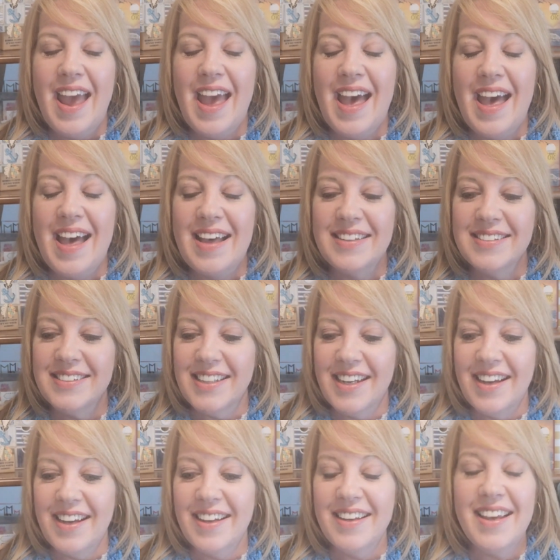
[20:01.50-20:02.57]
And
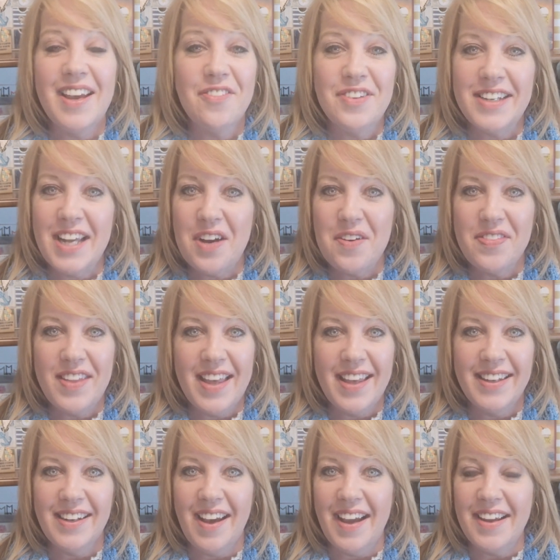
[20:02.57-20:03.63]
every now and
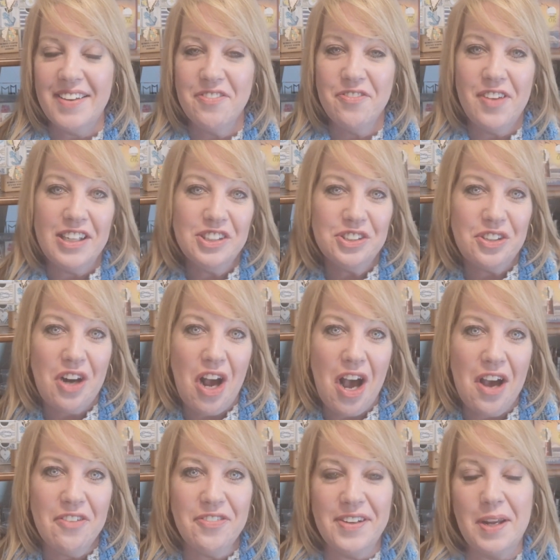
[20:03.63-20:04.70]
then I venture
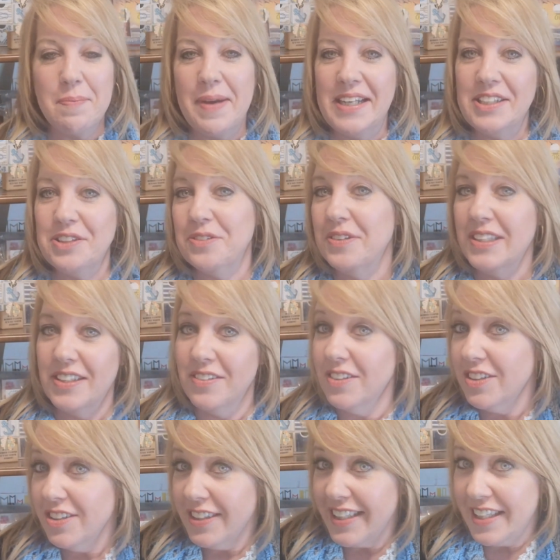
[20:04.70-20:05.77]
off and I might do a little
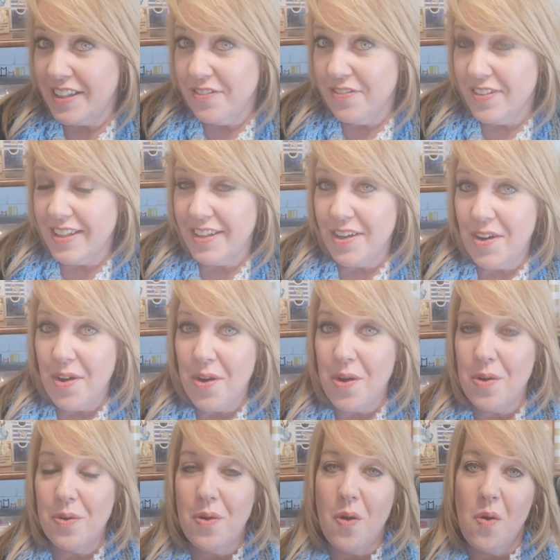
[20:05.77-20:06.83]
cooking
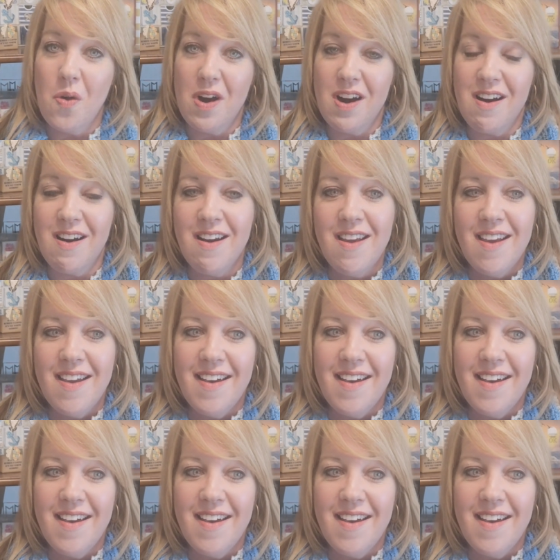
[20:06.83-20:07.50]
video or